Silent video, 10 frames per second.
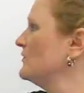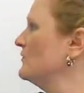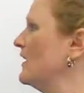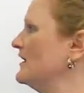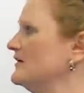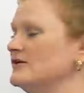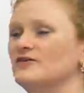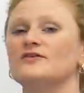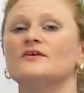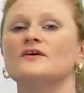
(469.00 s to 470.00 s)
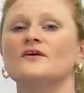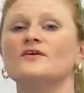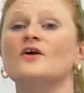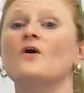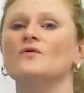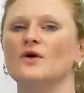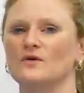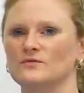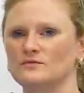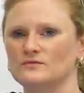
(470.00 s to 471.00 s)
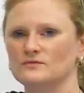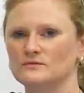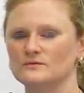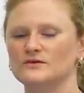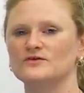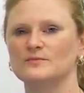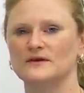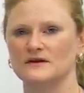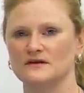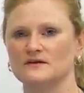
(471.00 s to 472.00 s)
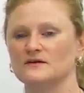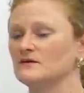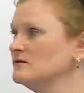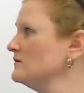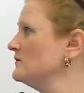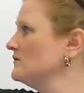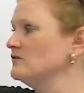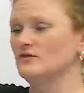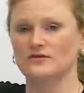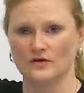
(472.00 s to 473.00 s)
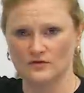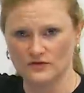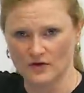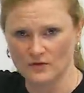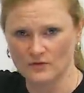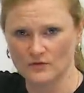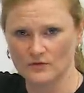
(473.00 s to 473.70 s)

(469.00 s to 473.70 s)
The Y is yo yo. Please repeat JoJo,